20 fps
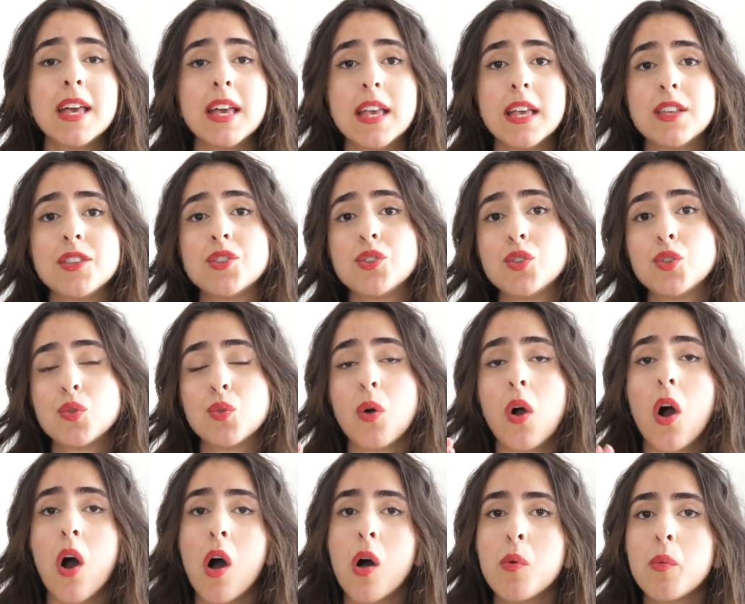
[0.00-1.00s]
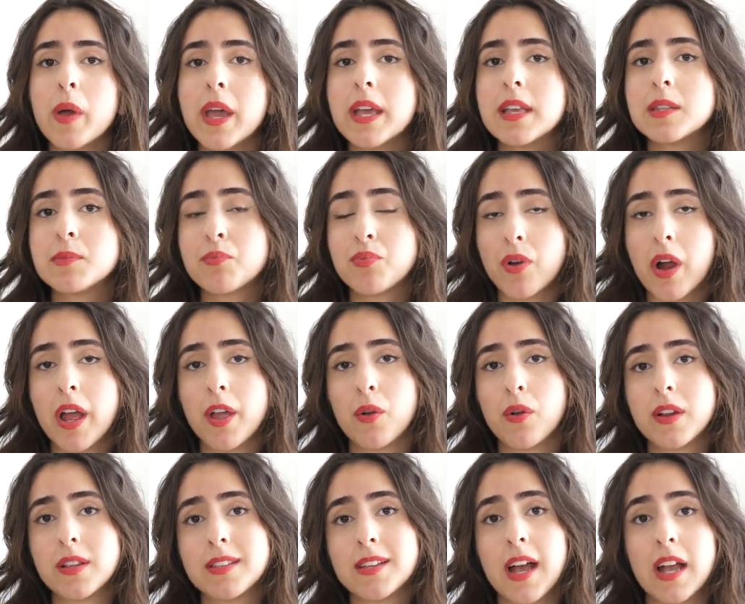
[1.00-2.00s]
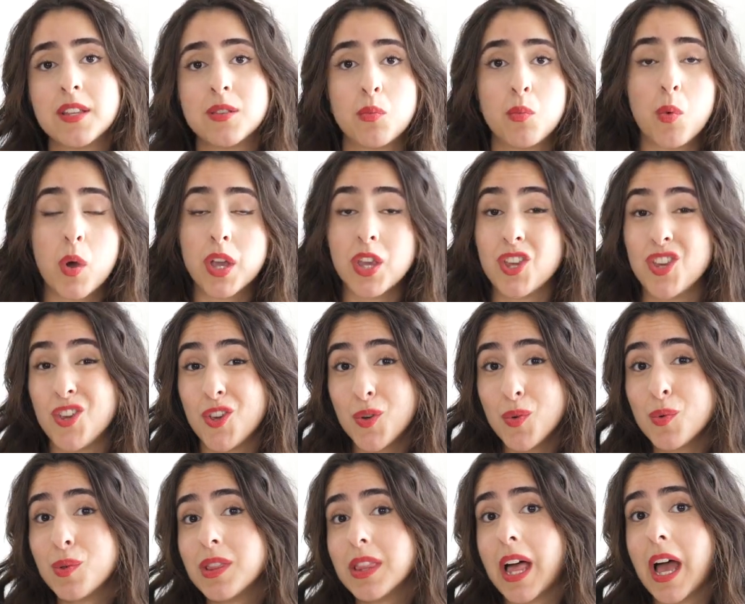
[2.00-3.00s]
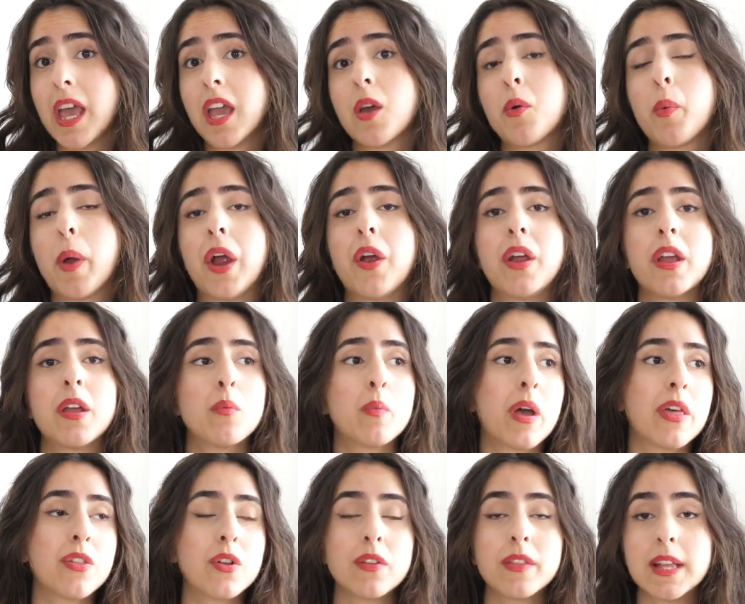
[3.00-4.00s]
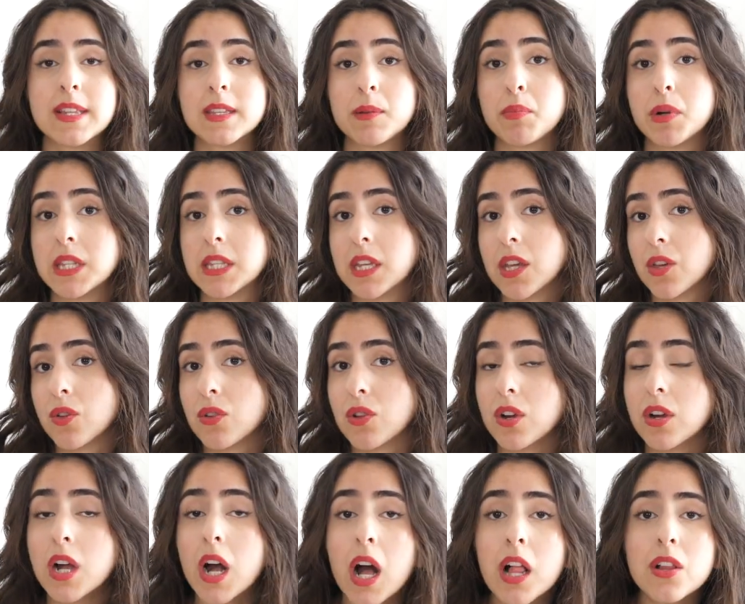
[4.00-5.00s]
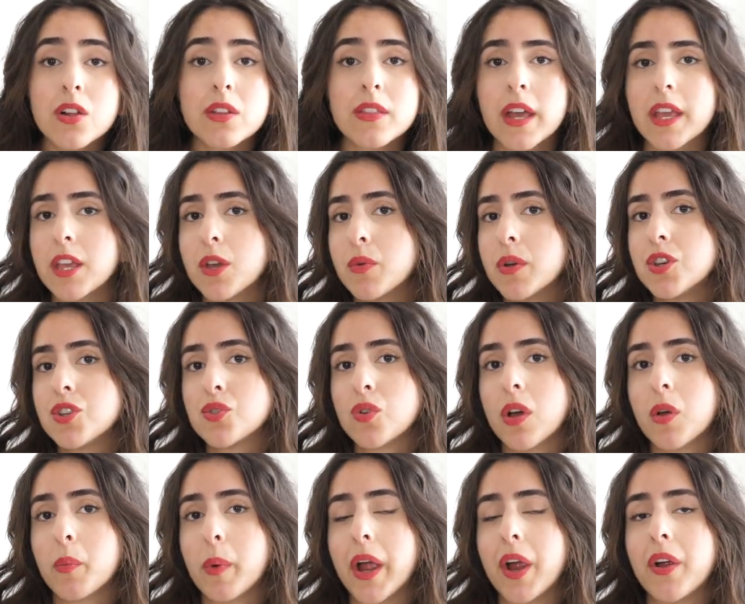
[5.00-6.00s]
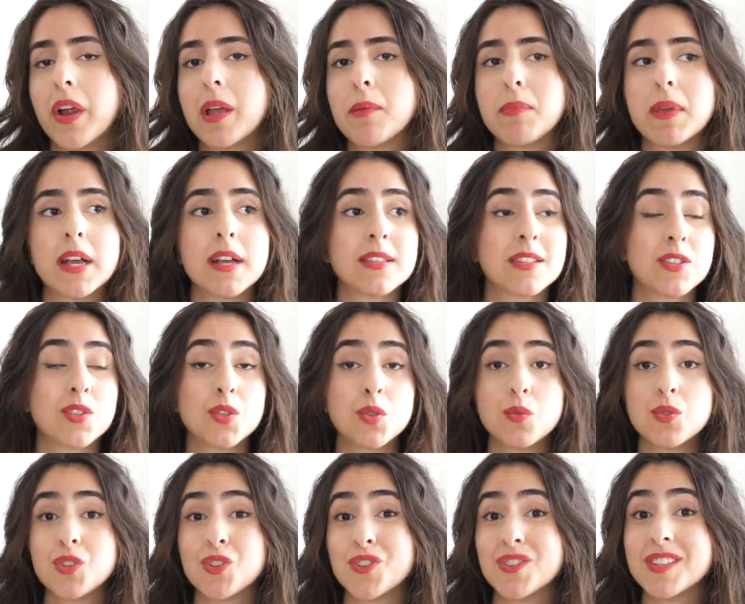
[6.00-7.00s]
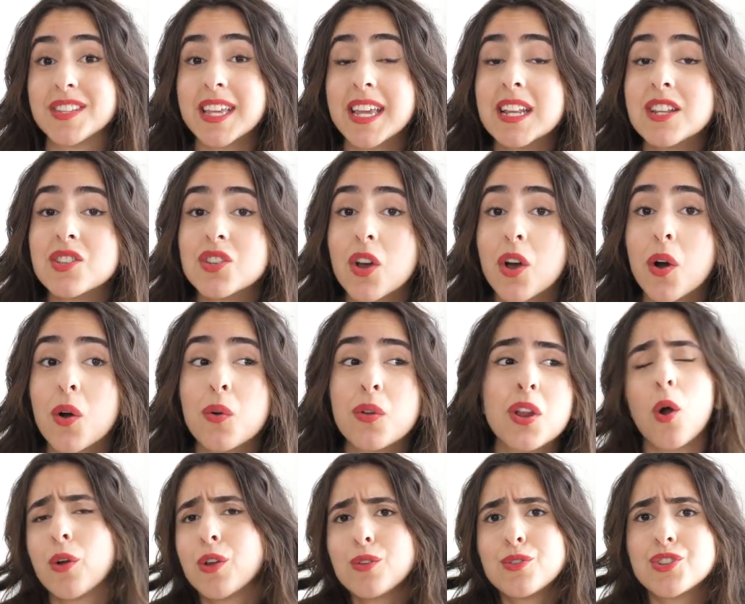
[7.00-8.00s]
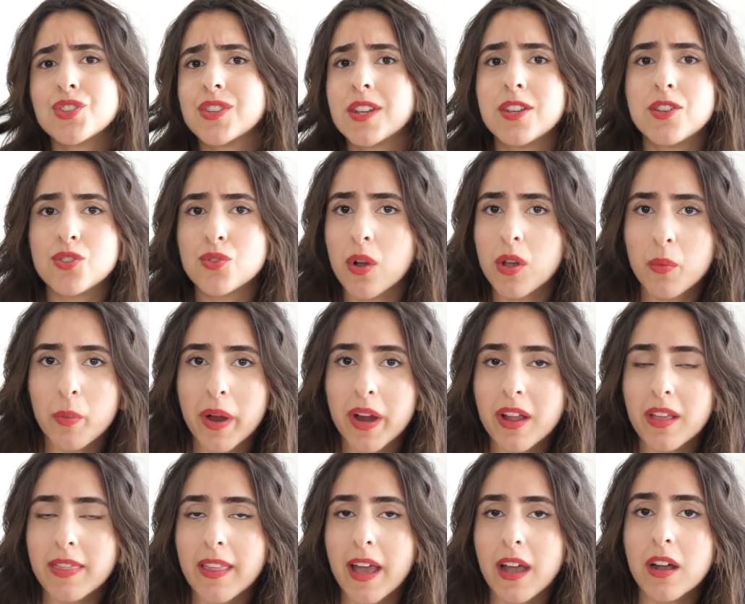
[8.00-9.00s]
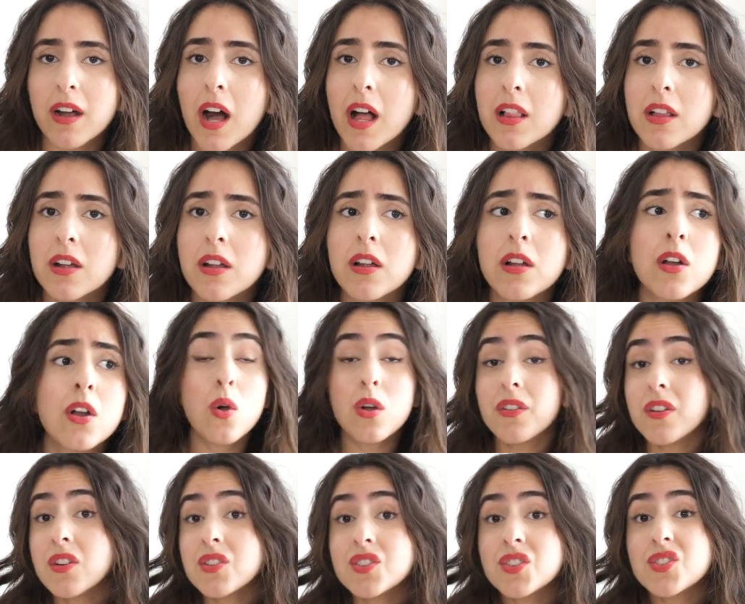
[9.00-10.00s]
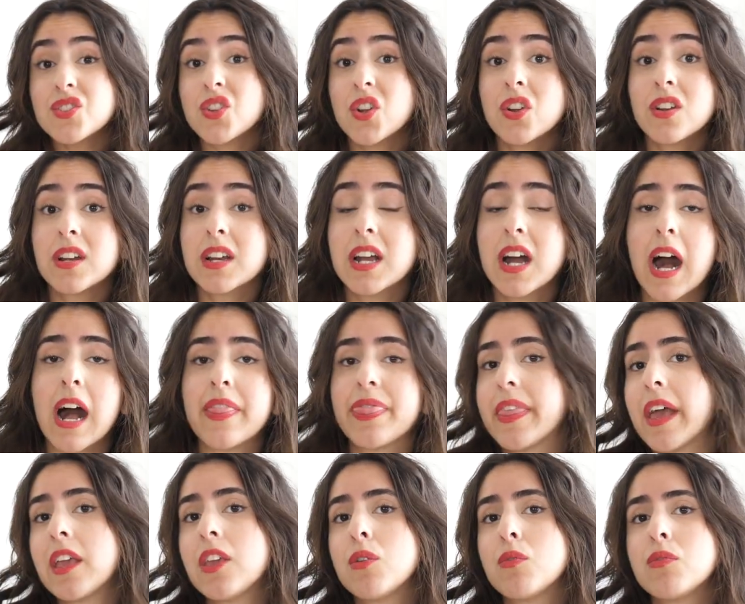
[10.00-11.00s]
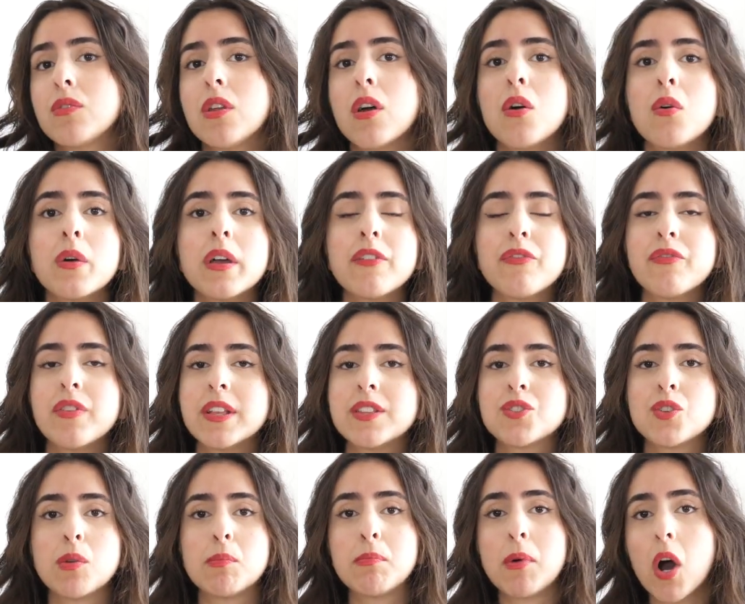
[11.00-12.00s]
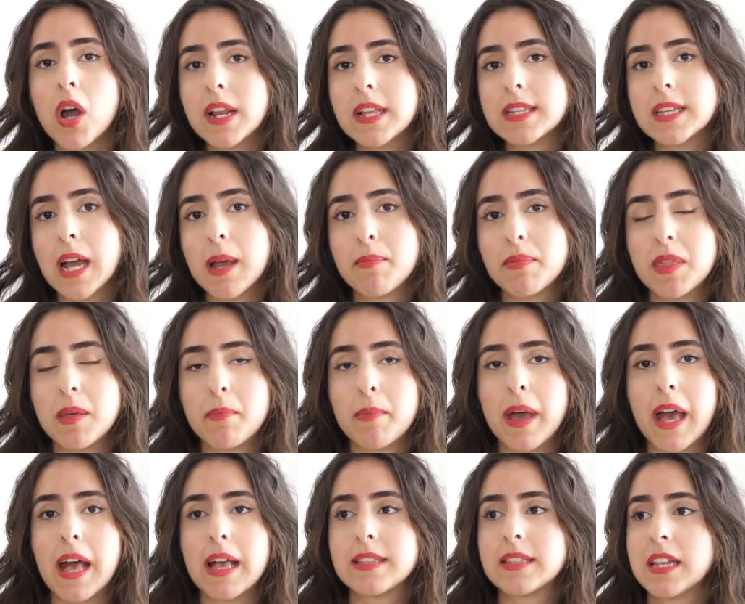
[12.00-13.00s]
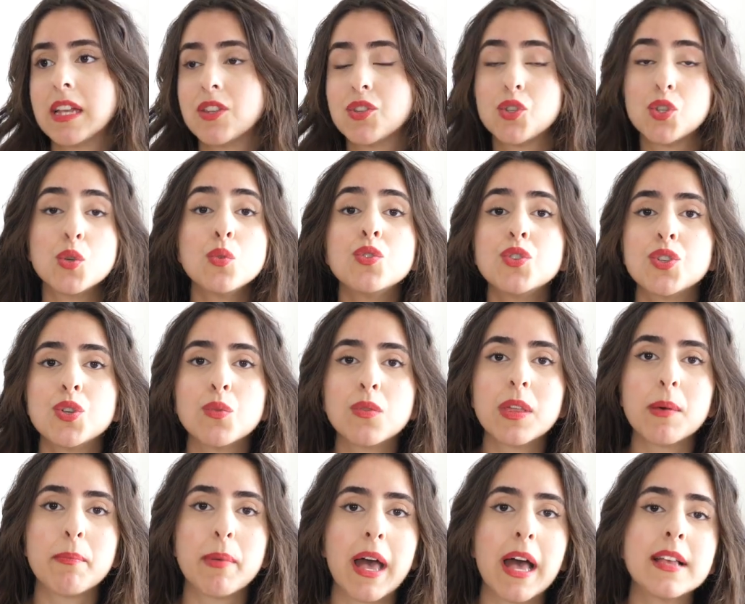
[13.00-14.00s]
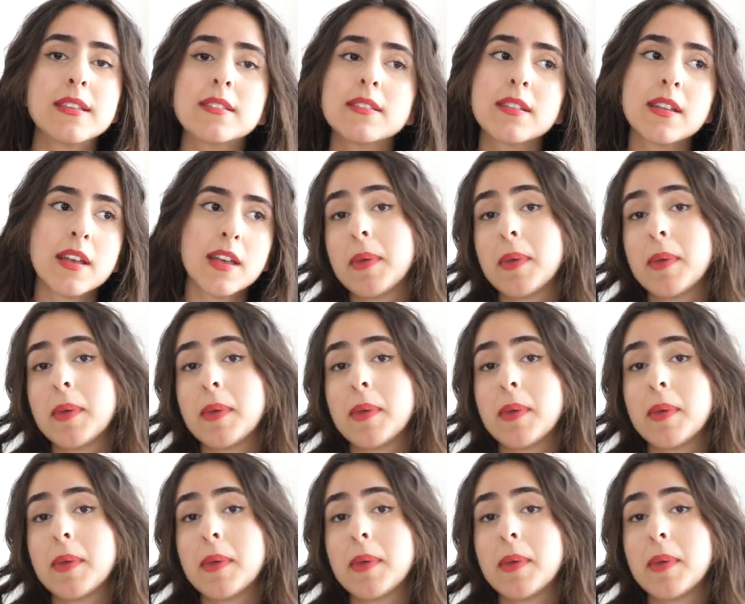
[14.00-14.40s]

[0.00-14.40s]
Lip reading: is to always prioritize what you like wearing, whether that's a particular color that you enjoy wearing because it suits your skin tone, or you just enjoy wearing that color, or there's a certain cut that it fits your body type the best, it suits you the best,